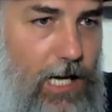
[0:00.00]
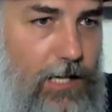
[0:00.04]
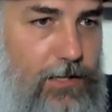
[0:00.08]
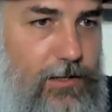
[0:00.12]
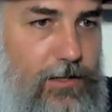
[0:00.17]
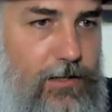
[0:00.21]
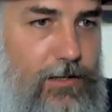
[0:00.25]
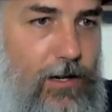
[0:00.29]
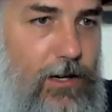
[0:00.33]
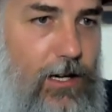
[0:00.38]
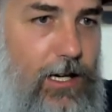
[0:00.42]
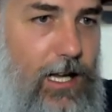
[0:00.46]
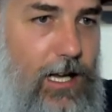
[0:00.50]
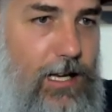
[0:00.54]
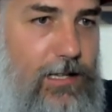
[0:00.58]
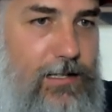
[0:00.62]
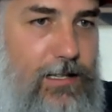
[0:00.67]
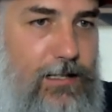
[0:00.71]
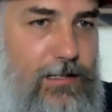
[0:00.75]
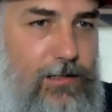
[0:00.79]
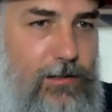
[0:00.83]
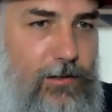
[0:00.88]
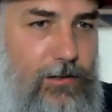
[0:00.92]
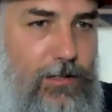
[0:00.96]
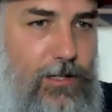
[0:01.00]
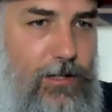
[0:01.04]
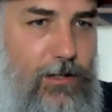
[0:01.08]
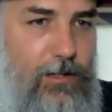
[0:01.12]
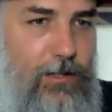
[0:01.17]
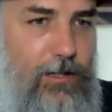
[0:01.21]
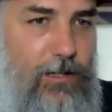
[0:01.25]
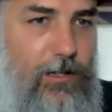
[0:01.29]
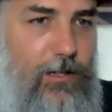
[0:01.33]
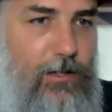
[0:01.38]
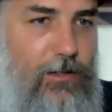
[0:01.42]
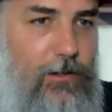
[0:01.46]
Sorry, guys. I still don't
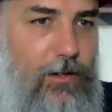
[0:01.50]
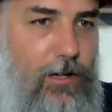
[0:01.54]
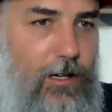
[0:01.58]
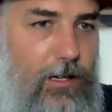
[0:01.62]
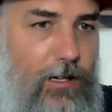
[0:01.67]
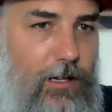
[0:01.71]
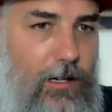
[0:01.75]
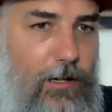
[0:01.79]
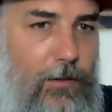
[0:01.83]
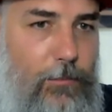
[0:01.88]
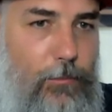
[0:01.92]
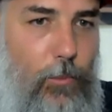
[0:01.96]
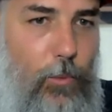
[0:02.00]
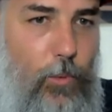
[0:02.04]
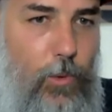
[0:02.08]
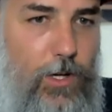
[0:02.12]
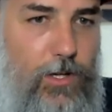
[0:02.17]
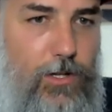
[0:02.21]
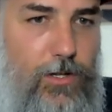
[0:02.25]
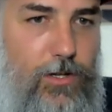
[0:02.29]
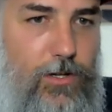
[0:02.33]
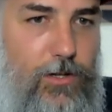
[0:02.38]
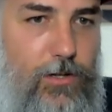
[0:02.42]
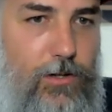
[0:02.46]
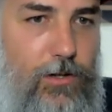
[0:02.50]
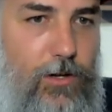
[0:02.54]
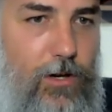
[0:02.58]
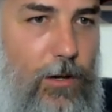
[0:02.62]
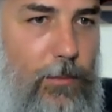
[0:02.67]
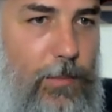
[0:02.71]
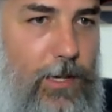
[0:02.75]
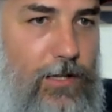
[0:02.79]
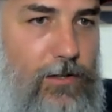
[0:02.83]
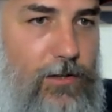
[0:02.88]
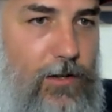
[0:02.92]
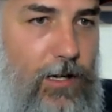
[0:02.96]
know which
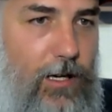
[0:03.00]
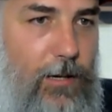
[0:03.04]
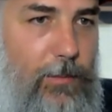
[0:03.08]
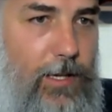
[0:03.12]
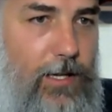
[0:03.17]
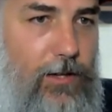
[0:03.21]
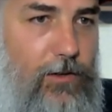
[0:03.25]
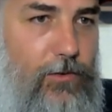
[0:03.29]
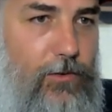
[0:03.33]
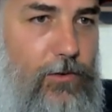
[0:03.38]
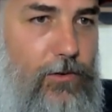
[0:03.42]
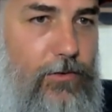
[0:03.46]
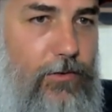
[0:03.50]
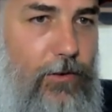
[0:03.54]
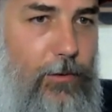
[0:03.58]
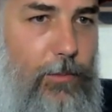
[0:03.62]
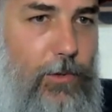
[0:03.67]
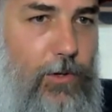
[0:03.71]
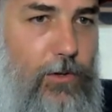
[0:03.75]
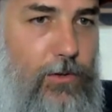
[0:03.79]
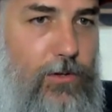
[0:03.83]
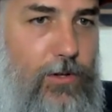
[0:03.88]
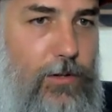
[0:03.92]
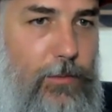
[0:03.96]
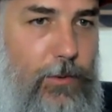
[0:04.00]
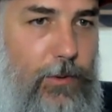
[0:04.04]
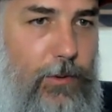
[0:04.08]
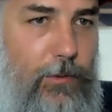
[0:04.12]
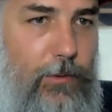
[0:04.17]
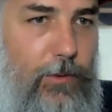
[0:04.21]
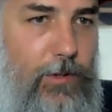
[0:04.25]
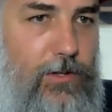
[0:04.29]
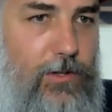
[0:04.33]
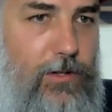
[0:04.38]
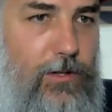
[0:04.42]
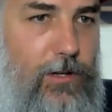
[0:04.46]
comments are coming through from YouTube and
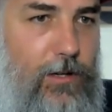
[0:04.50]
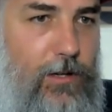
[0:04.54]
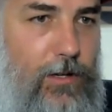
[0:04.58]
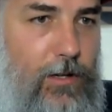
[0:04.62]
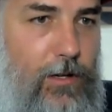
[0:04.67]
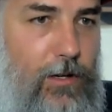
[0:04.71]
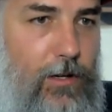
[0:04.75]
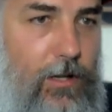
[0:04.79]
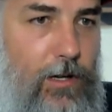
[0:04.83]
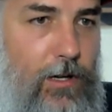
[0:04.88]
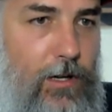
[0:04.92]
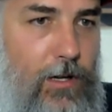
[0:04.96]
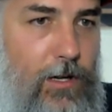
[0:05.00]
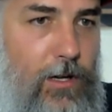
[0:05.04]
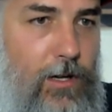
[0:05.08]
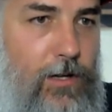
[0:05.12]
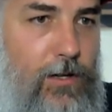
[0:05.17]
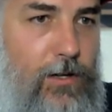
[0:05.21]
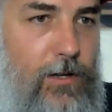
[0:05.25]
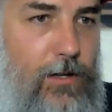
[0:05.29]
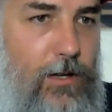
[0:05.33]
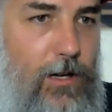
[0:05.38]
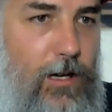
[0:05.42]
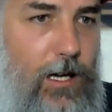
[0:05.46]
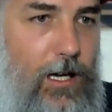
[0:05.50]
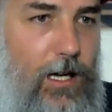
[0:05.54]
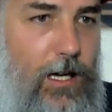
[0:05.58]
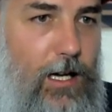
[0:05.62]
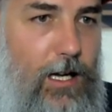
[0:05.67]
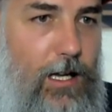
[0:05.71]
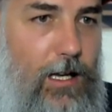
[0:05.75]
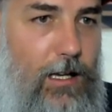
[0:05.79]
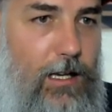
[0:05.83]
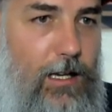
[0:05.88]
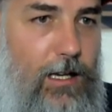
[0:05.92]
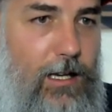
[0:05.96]
which.
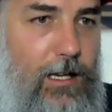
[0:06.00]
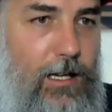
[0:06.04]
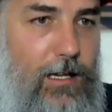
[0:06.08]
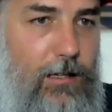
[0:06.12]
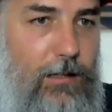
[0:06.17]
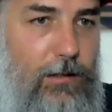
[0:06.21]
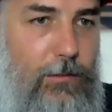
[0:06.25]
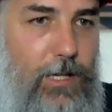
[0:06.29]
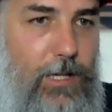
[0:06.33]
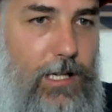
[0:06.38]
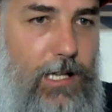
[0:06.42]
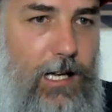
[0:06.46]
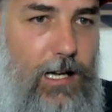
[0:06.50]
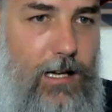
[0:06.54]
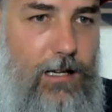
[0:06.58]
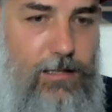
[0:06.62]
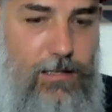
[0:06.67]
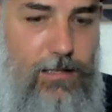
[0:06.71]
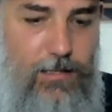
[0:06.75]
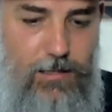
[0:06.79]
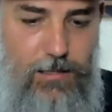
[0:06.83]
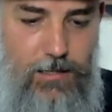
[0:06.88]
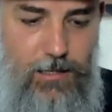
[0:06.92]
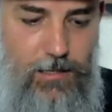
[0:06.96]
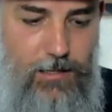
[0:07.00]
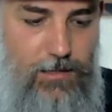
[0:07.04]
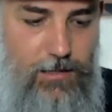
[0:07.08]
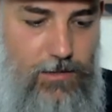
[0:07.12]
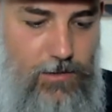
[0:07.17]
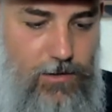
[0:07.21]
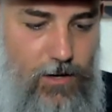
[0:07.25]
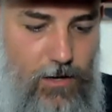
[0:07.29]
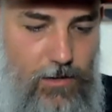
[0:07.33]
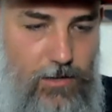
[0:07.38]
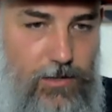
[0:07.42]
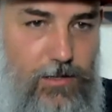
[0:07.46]
Neil McLeod says,
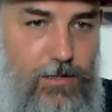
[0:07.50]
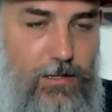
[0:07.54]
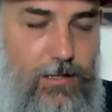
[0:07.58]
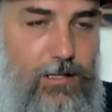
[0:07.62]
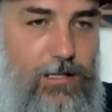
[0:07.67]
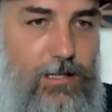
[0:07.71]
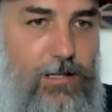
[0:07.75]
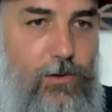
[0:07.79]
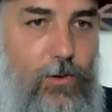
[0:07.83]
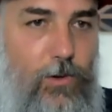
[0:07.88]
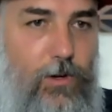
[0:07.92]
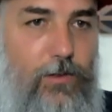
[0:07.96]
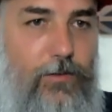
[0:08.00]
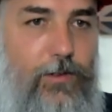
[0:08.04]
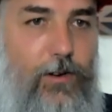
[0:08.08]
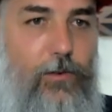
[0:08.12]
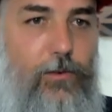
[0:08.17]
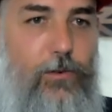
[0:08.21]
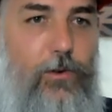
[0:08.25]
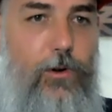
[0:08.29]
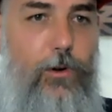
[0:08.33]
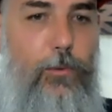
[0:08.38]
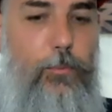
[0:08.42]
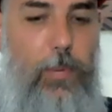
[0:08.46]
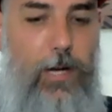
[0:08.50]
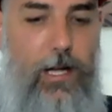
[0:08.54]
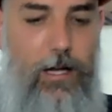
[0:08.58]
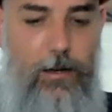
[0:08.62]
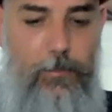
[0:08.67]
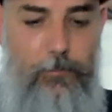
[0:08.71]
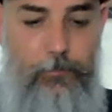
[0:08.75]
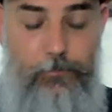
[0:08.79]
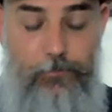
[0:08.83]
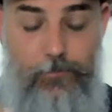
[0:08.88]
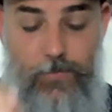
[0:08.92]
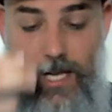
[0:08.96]
so sort of a root
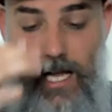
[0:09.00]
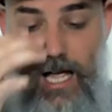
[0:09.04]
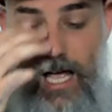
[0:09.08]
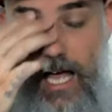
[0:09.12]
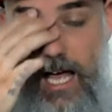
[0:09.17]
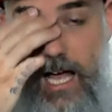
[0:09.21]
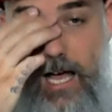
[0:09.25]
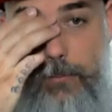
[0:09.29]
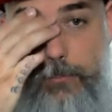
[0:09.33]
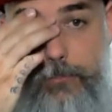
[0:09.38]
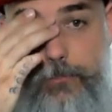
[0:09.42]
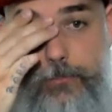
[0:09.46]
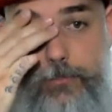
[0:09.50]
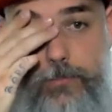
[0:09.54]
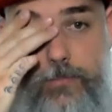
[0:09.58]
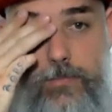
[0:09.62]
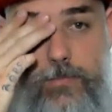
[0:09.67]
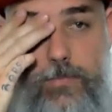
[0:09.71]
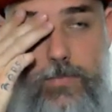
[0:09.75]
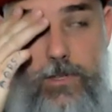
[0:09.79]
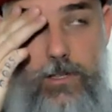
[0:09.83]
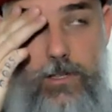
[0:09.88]
beer. No,